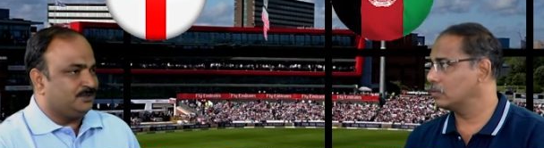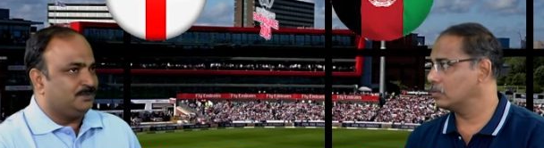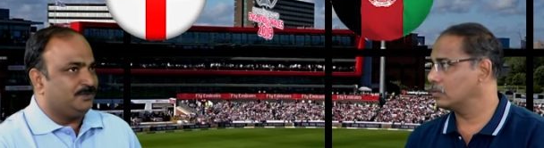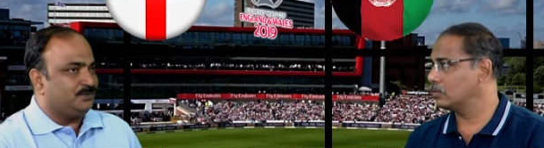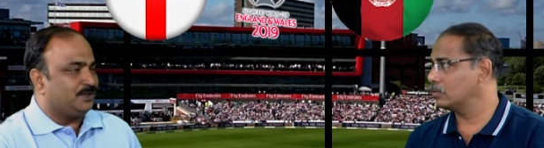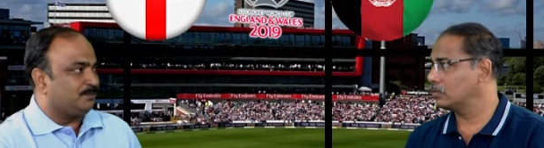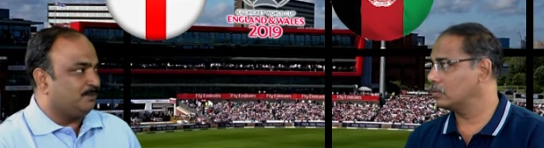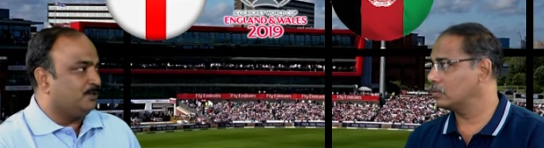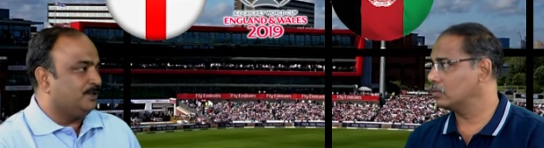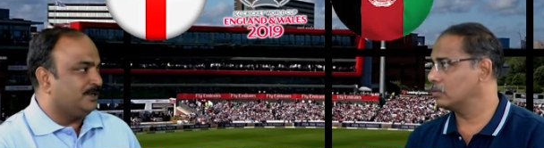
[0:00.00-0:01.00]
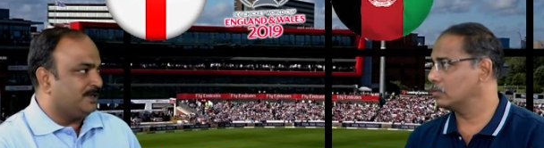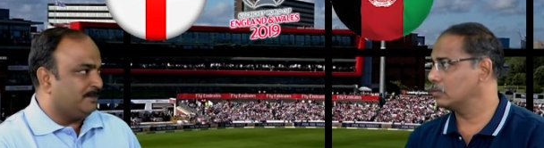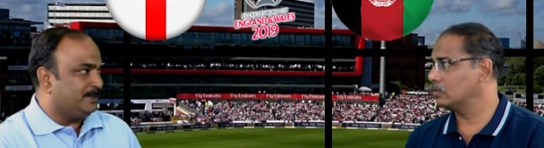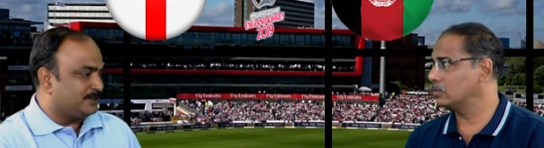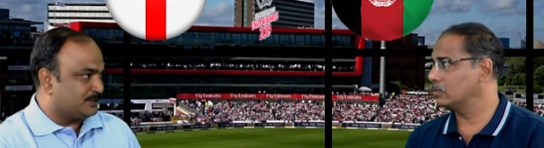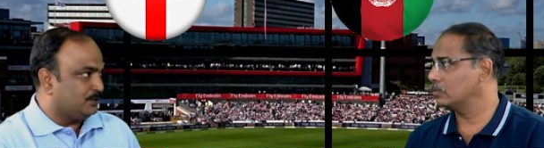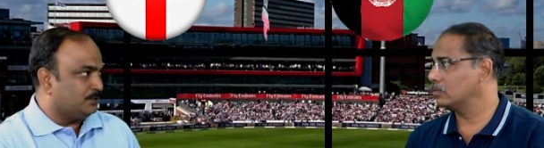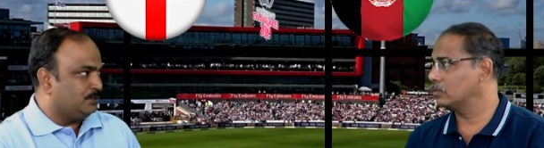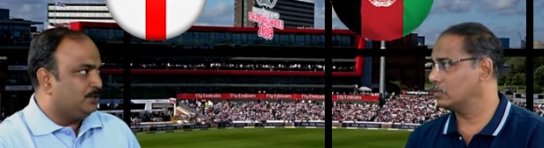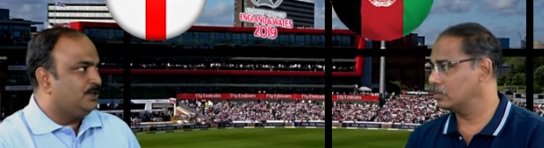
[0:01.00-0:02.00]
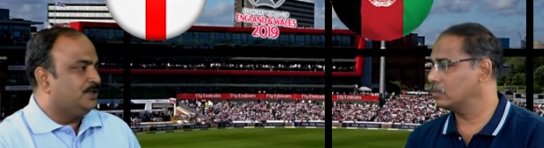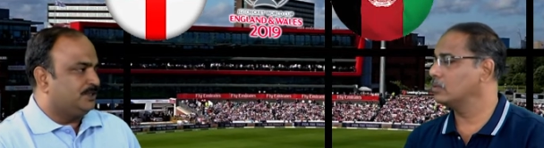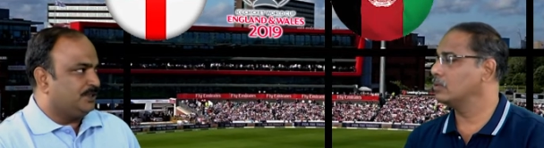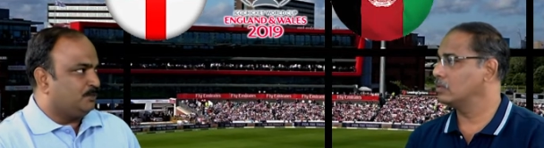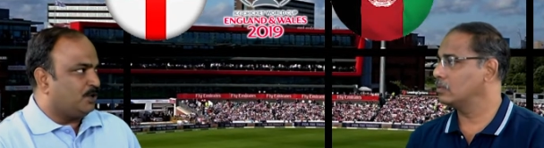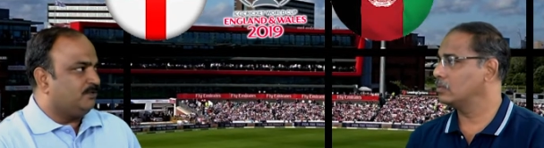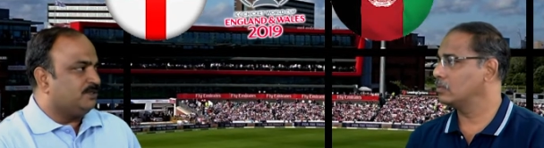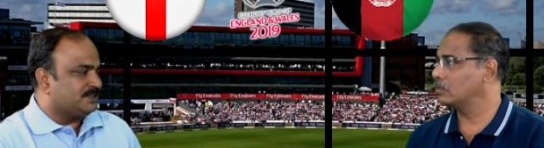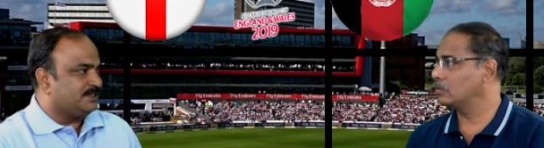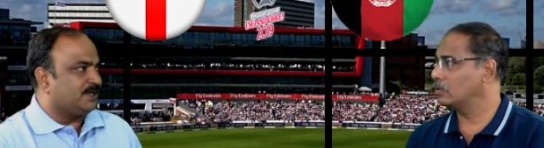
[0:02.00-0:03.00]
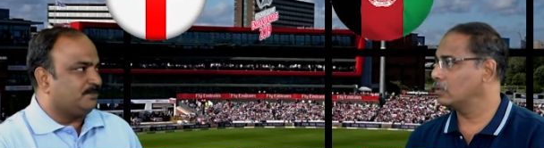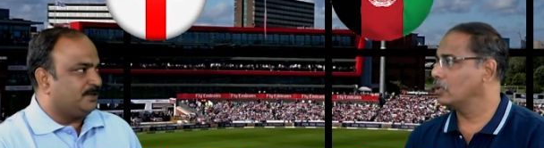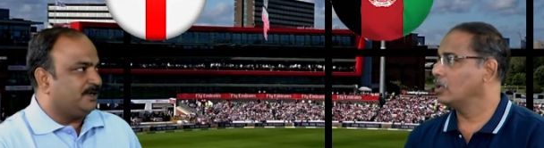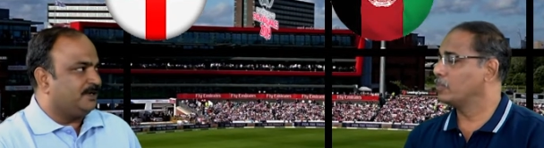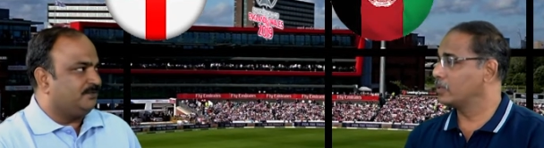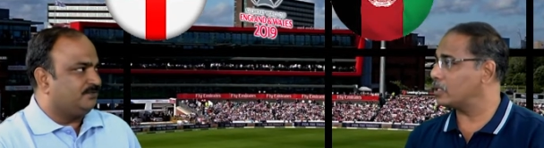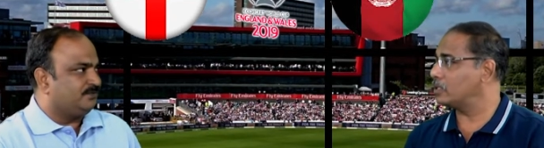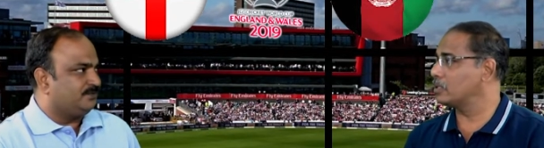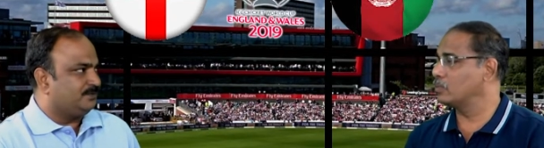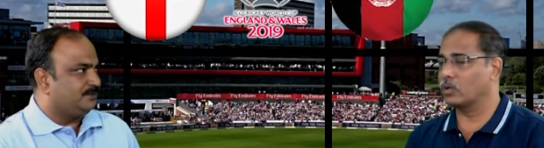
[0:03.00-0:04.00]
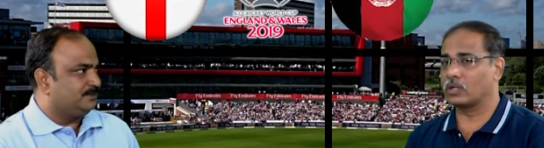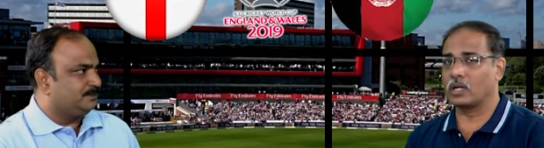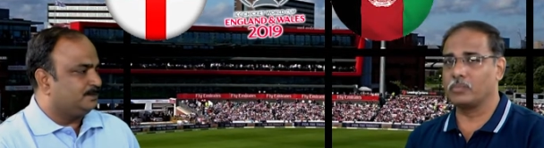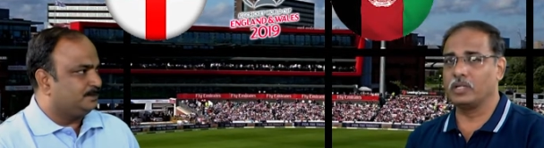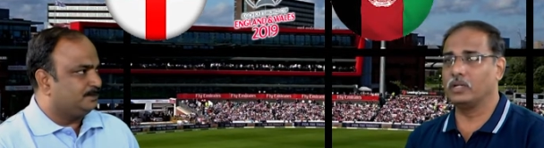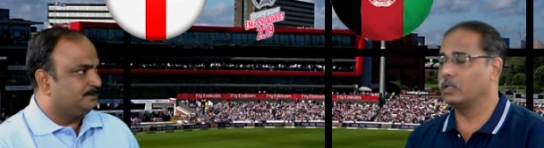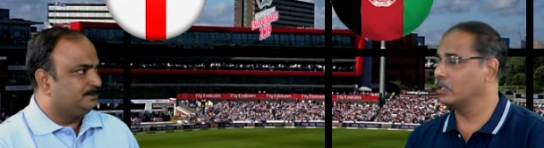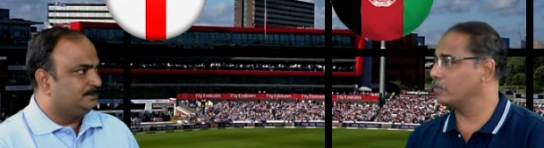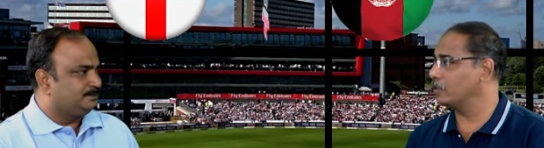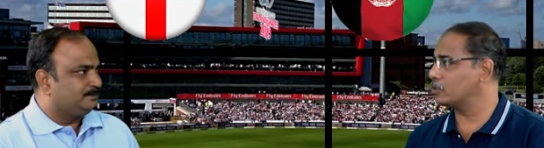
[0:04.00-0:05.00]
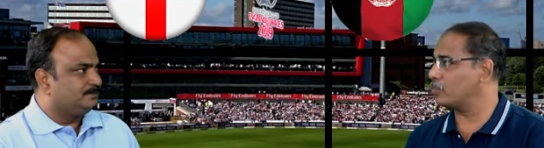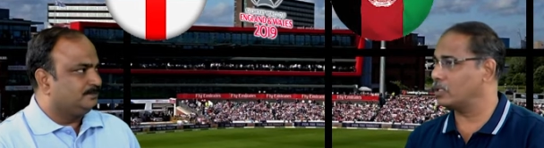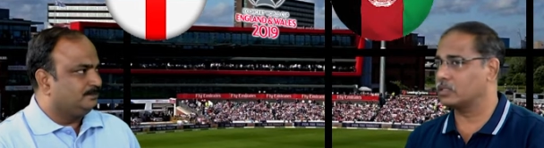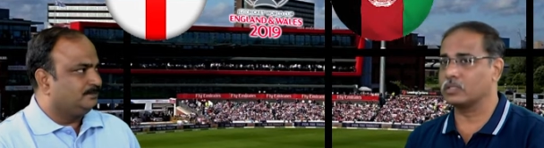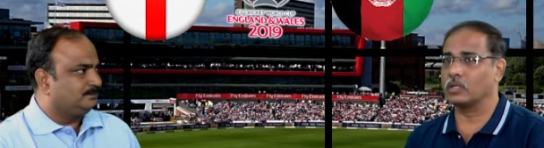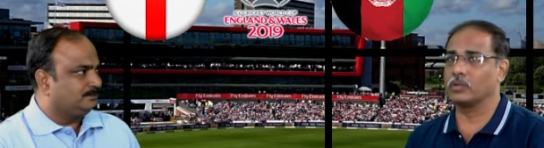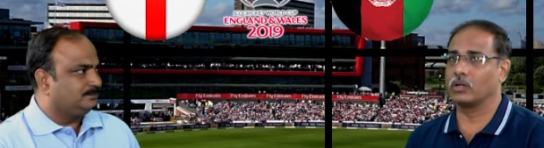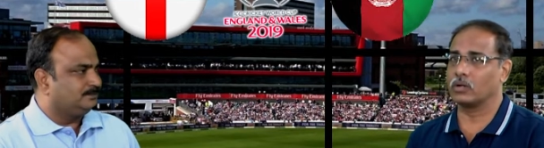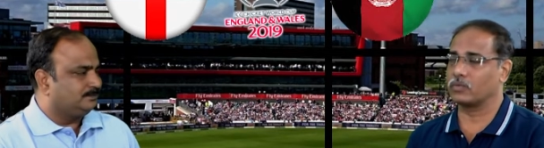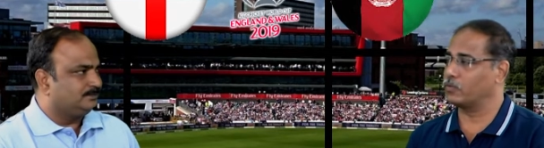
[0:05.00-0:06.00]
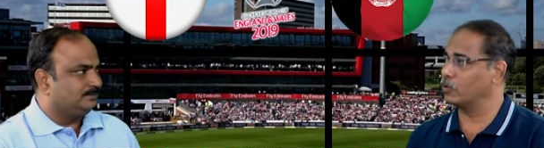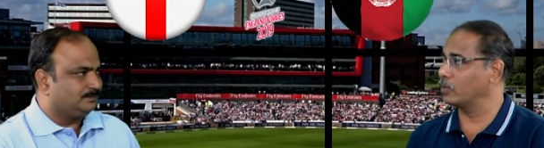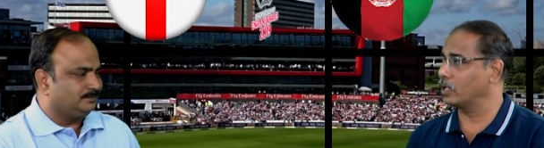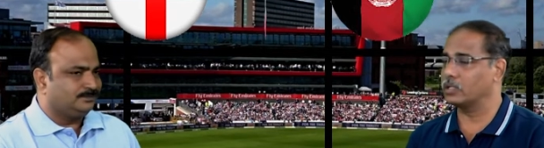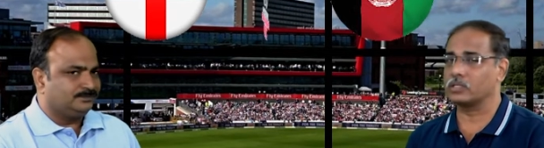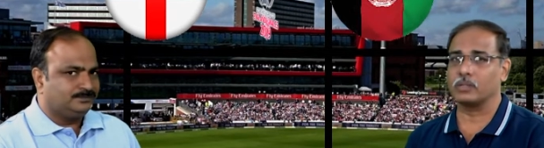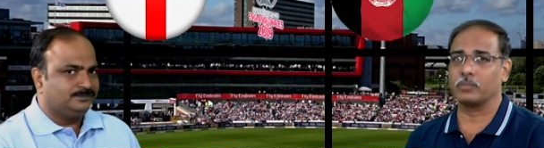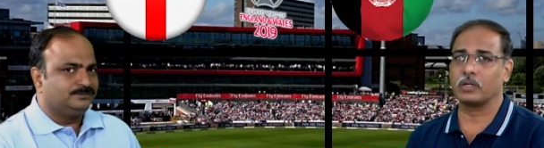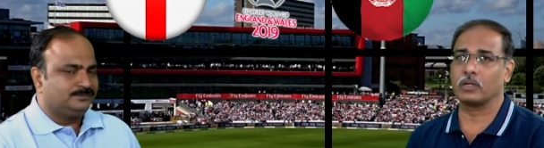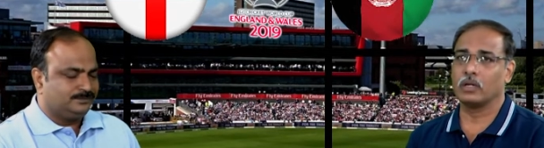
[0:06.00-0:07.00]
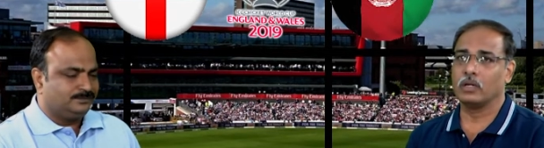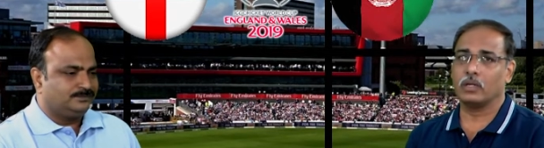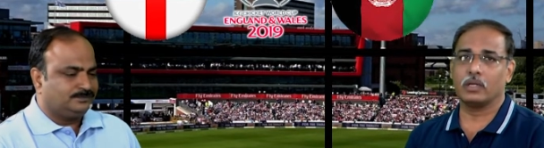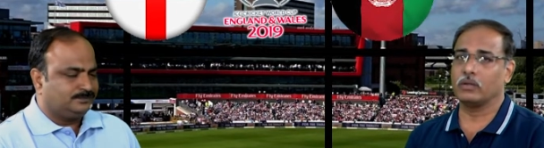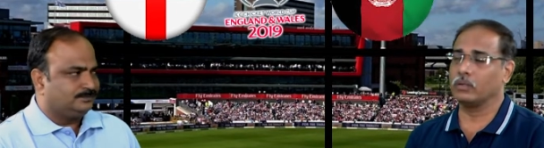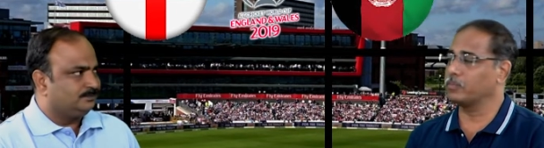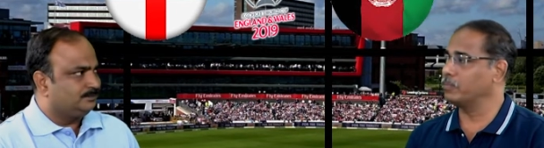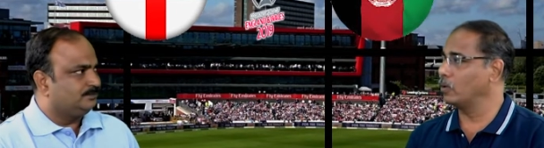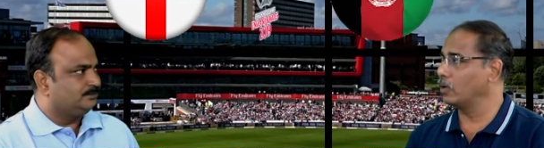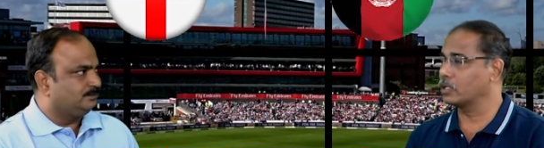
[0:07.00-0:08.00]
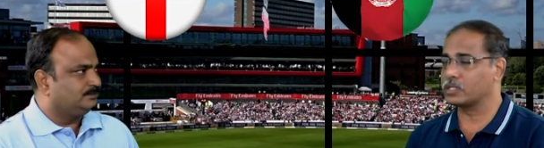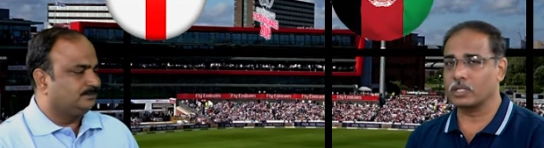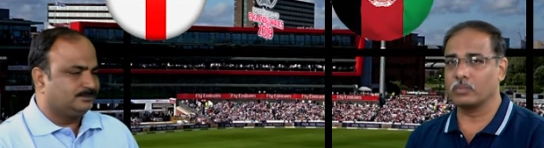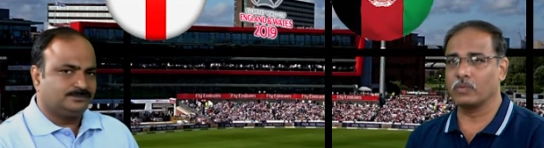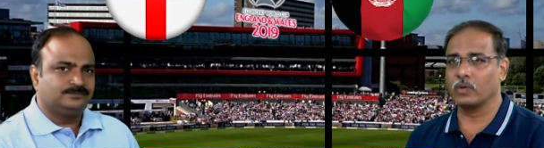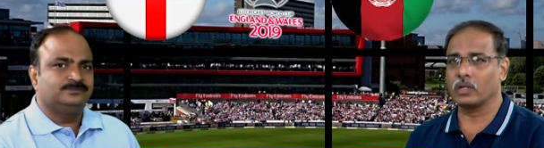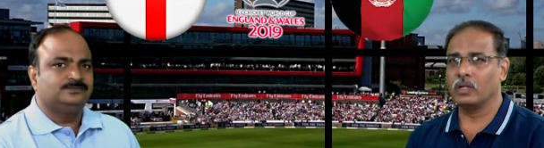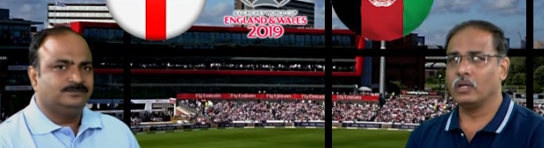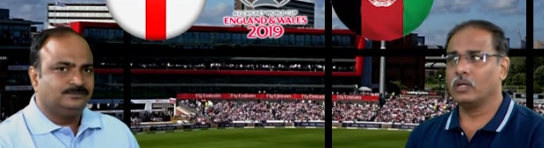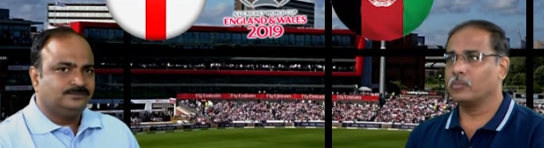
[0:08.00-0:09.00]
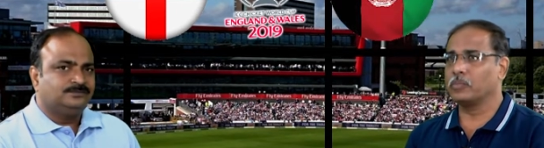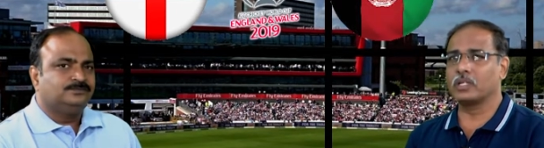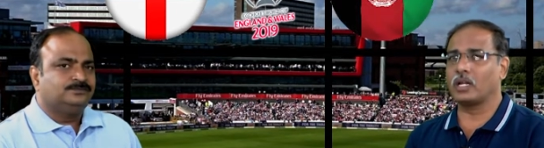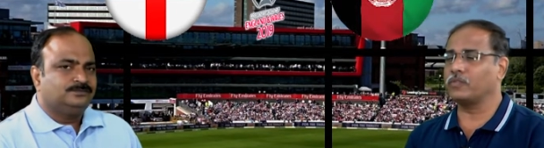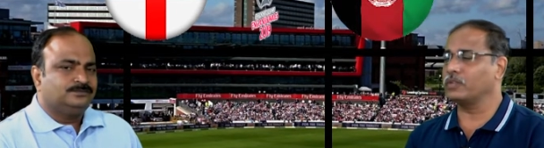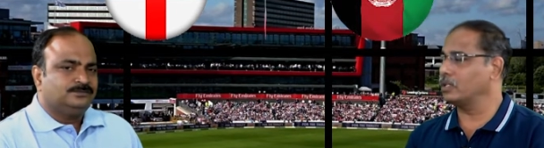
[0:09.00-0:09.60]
Speaker 1: you, if you are bowling a bit slow, then the ball will sit up and precisely
Speaker 2: what Nabi did in the first match. Nabi got four wickets. He bit, he bowled extremely well. But then after